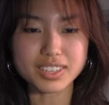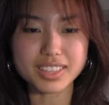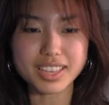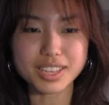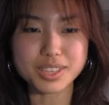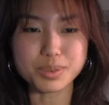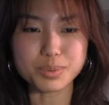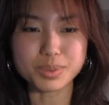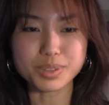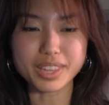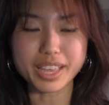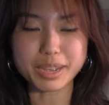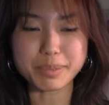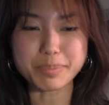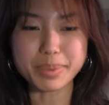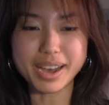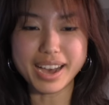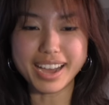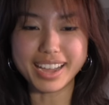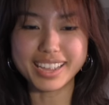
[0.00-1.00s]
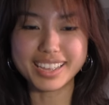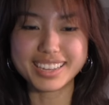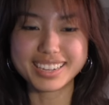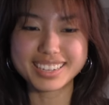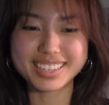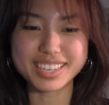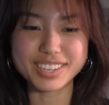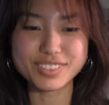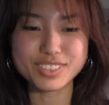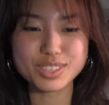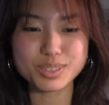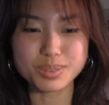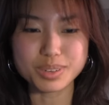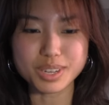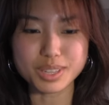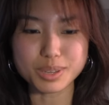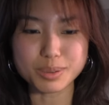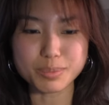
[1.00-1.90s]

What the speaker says: that you would like buy and give to another